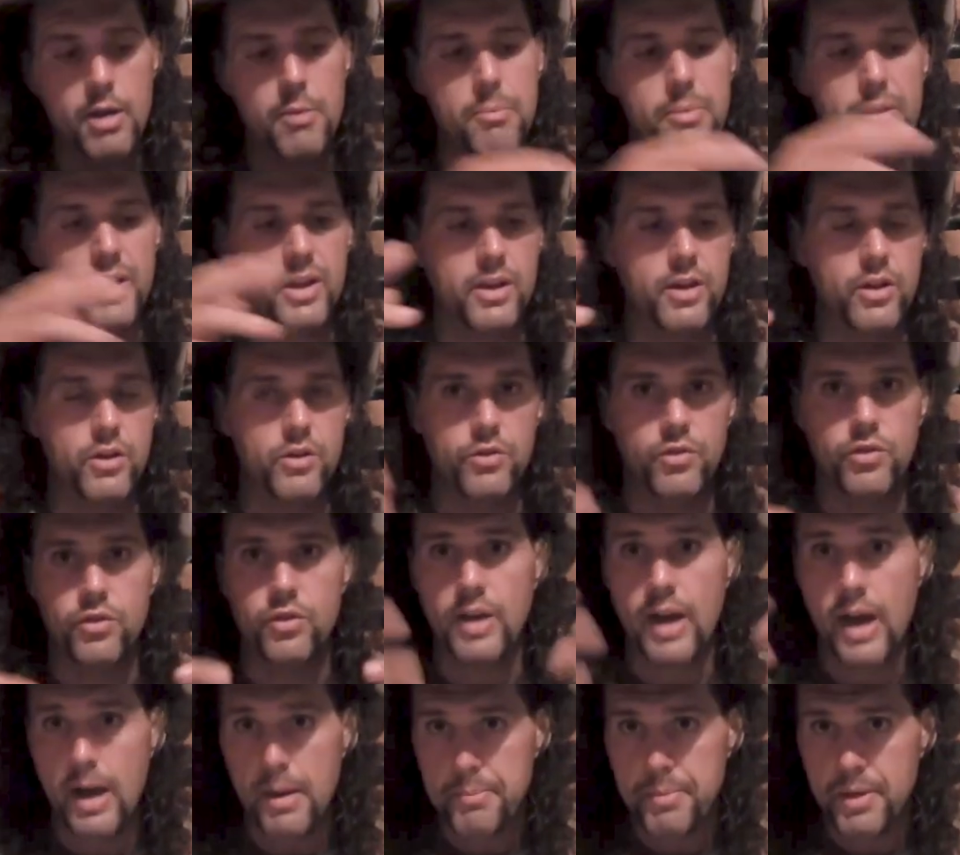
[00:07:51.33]
Because
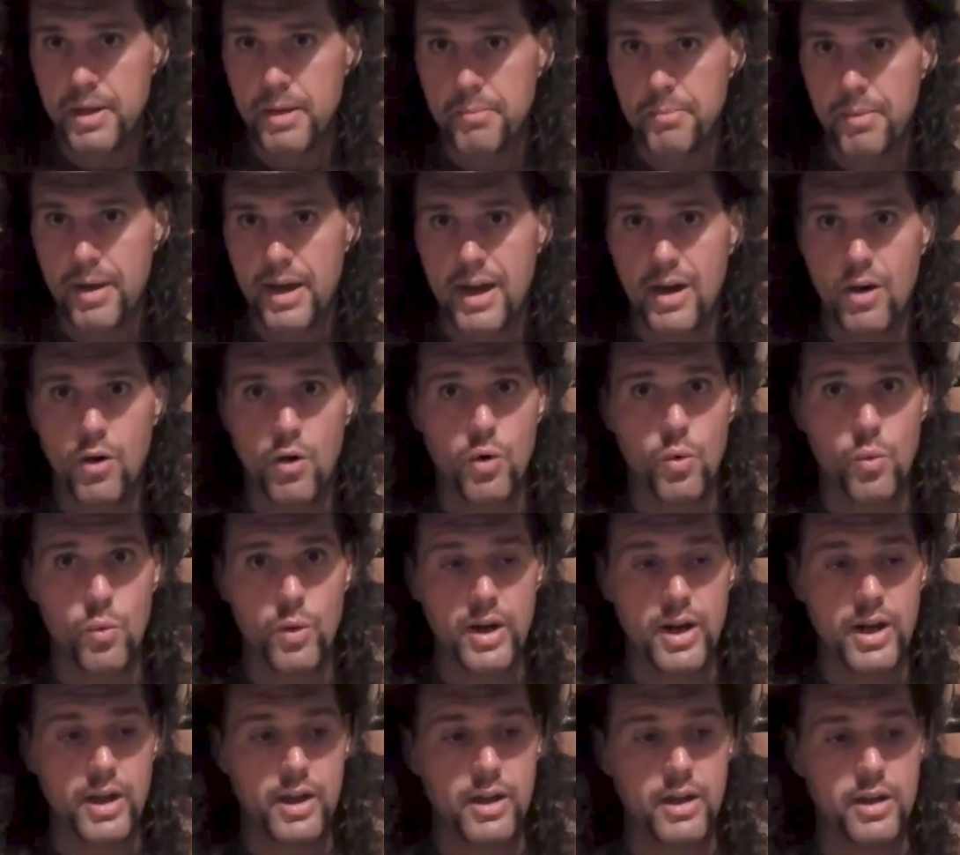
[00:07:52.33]
stopping power,
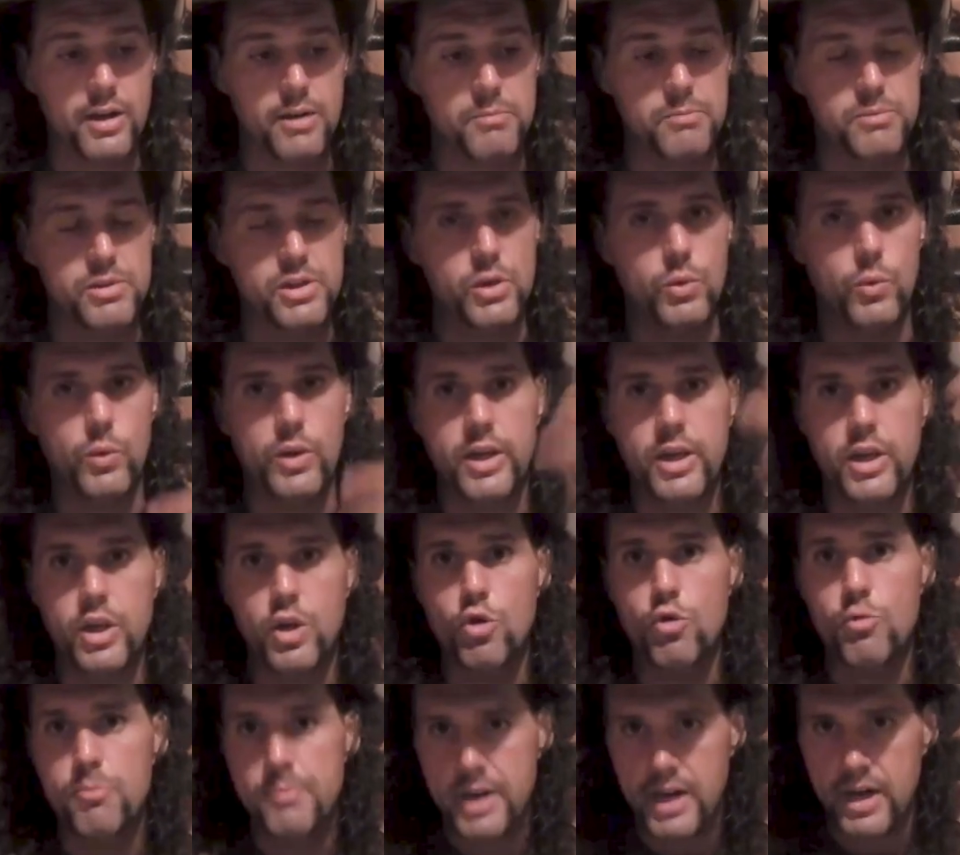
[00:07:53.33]
when it comes to a
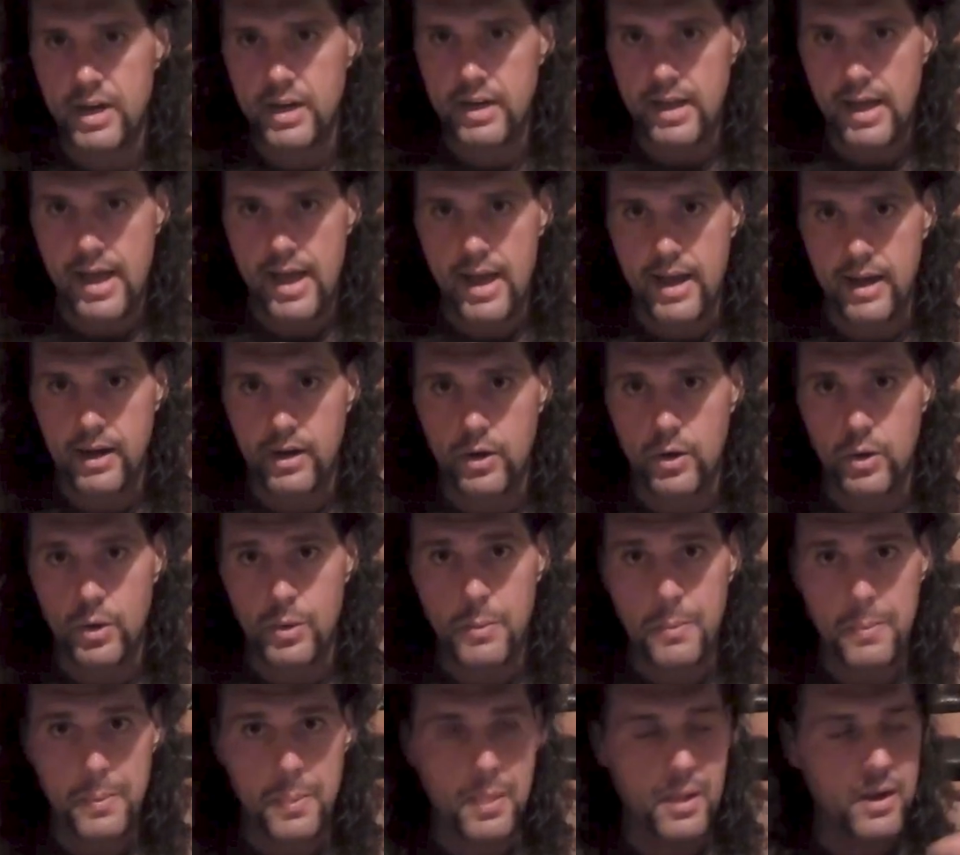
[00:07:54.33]
human
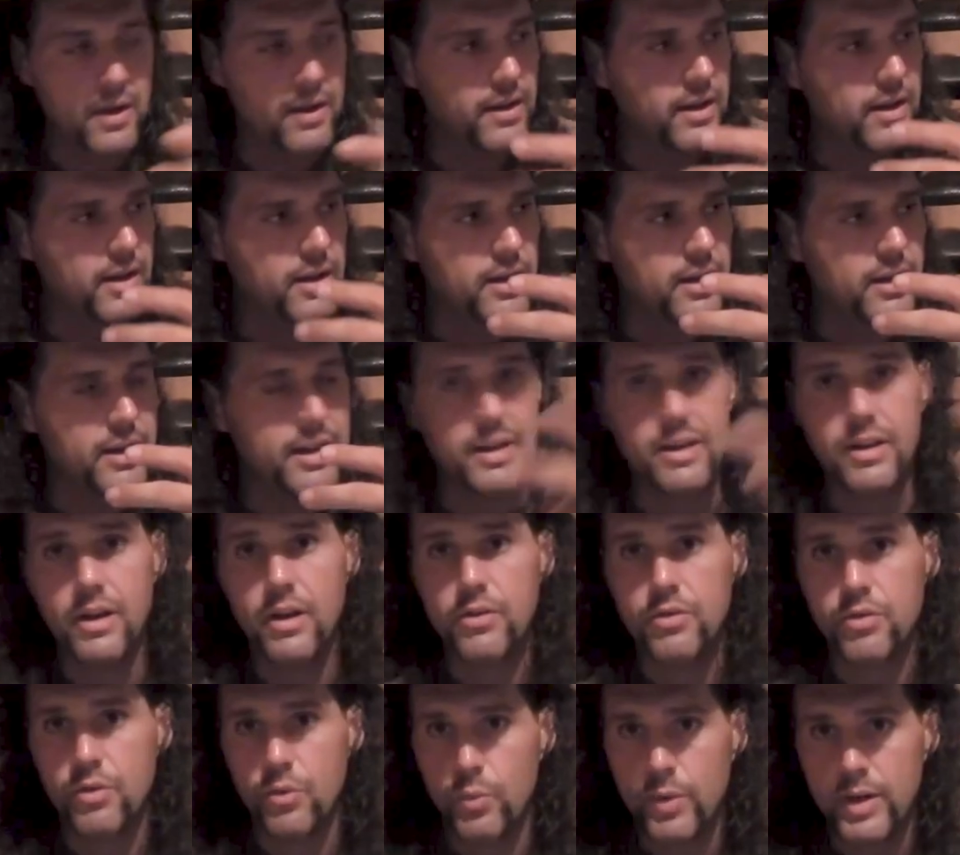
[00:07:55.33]
attacker, it
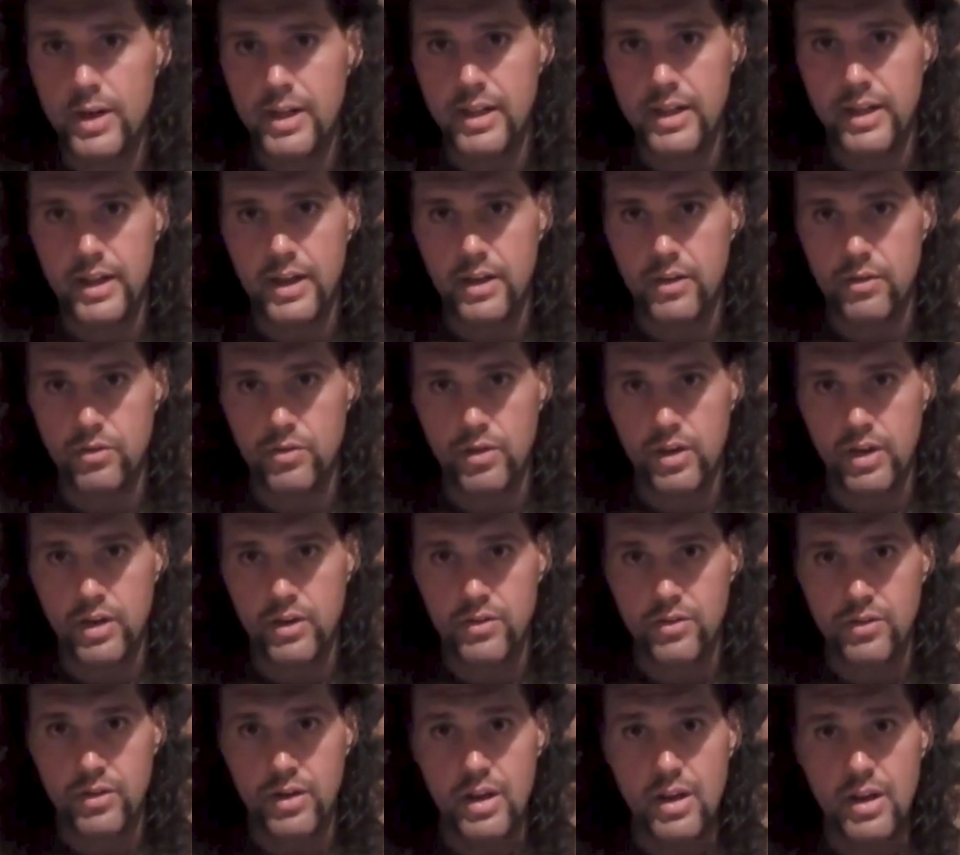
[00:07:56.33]
doesn't really
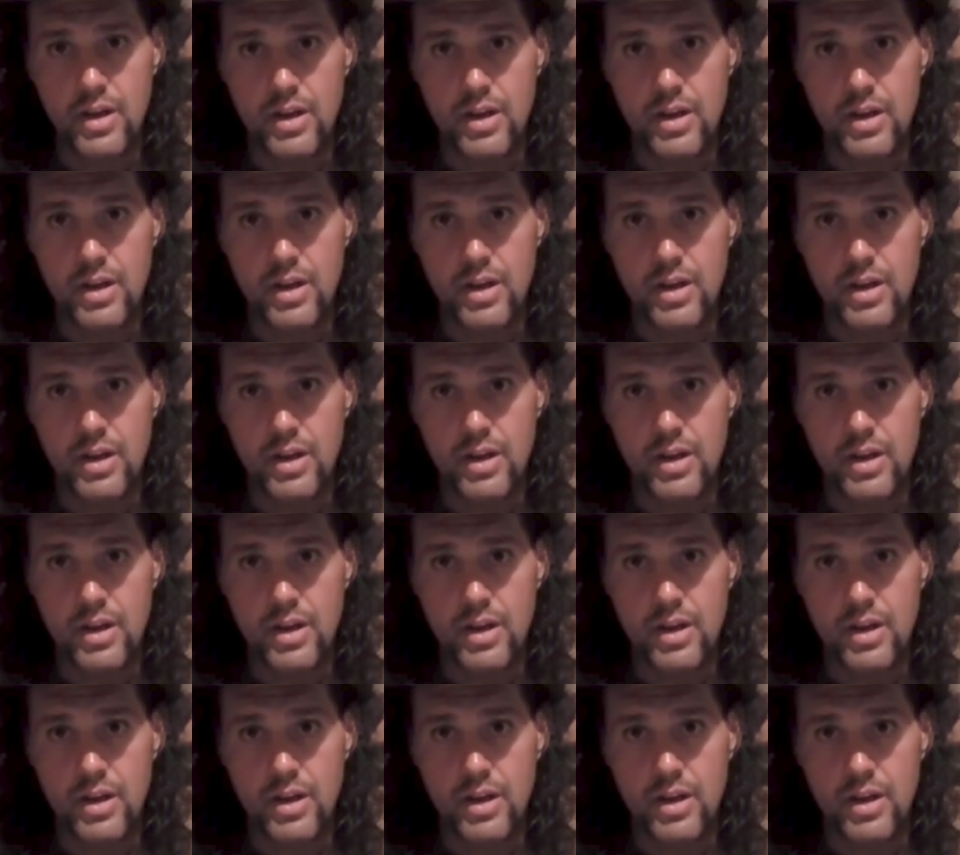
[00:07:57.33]
exist.